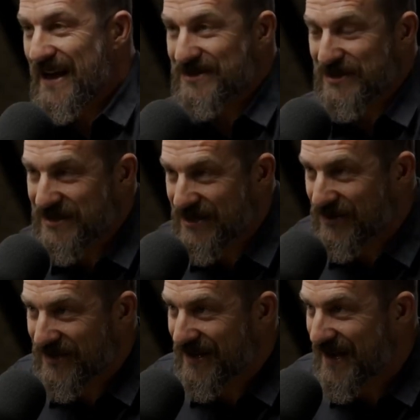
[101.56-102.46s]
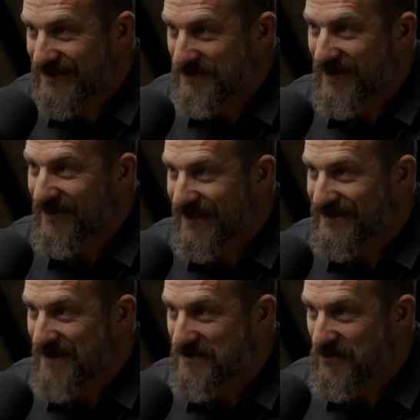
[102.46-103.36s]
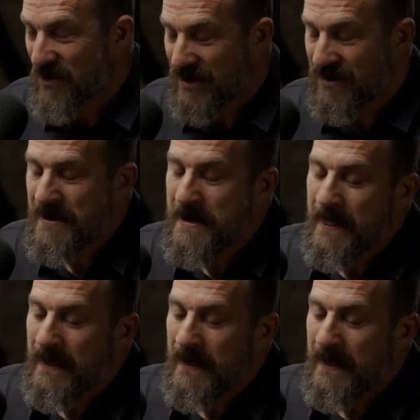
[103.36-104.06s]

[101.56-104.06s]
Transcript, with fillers: as a SEAL, he had to spend a lot of time in water.